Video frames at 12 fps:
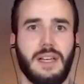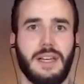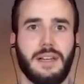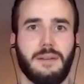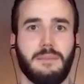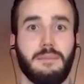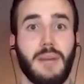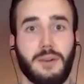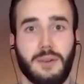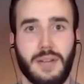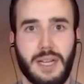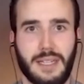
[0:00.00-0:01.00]
like
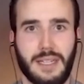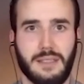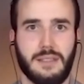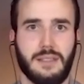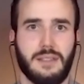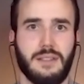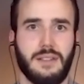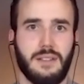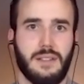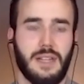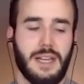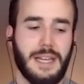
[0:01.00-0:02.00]
micronized,
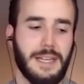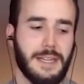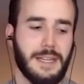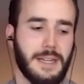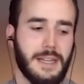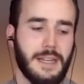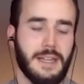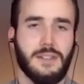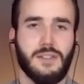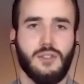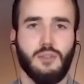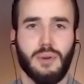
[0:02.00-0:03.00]
like
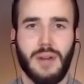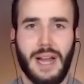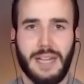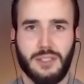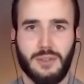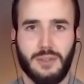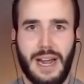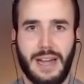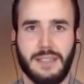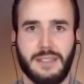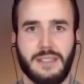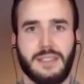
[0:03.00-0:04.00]
super
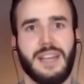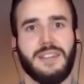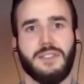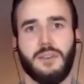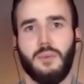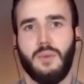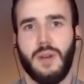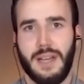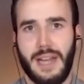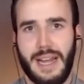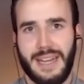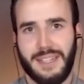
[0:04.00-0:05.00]
extract,
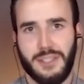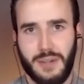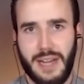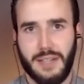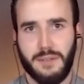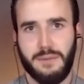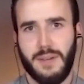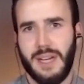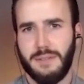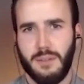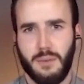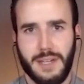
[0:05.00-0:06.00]
10-to-1 extract,
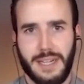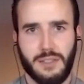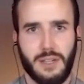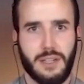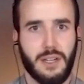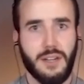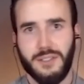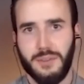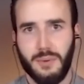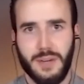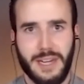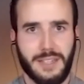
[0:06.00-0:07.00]
5-to-1 extract,
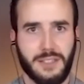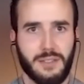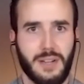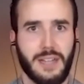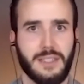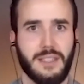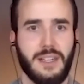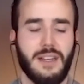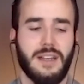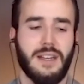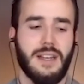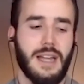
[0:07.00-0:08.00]
100-to-1 extract.
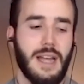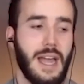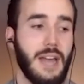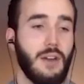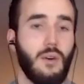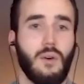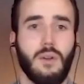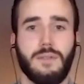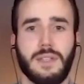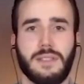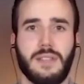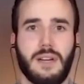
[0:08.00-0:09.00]
And
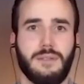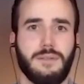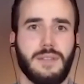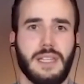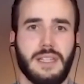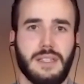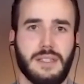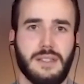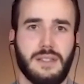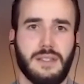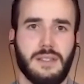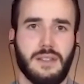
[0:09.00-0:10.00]
all of this stuff
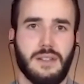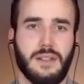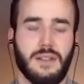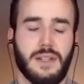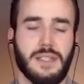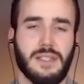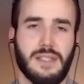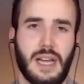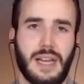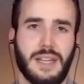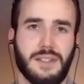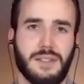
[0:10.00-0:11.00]
is
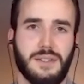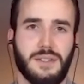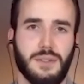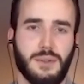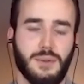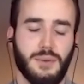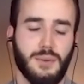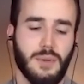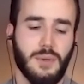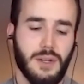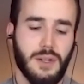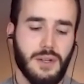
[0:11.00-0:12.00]
designed
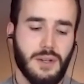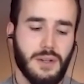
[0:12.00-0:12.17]
to